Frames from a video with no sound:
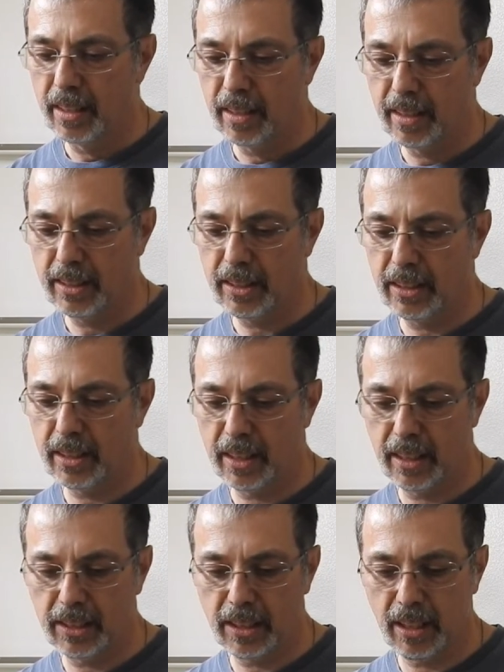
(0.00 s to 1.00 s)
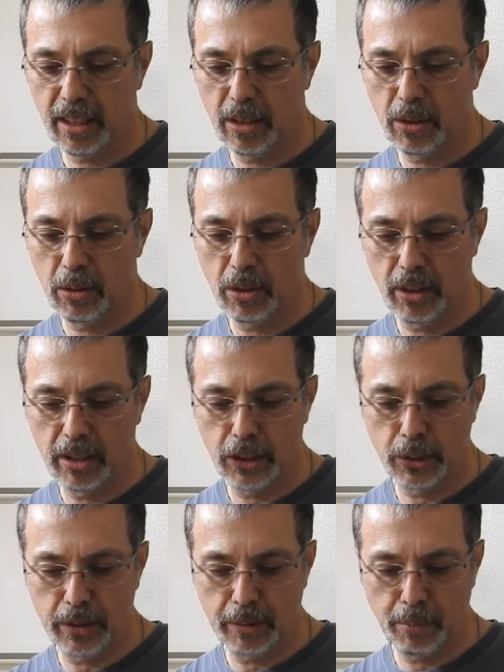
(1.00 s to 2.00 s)
This is a slow,
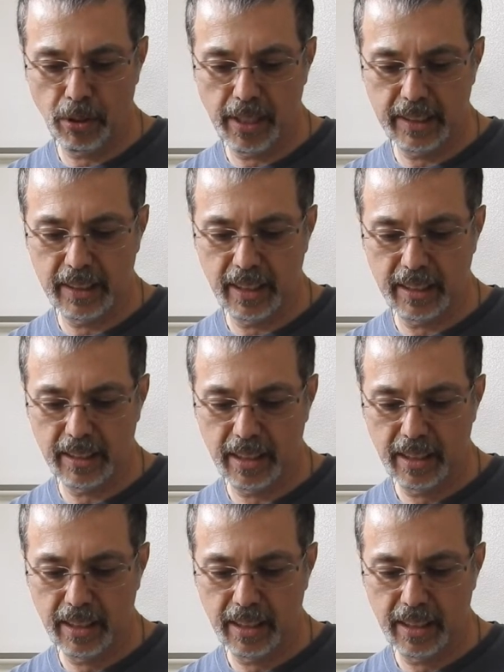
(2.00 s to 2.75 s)
arduous process.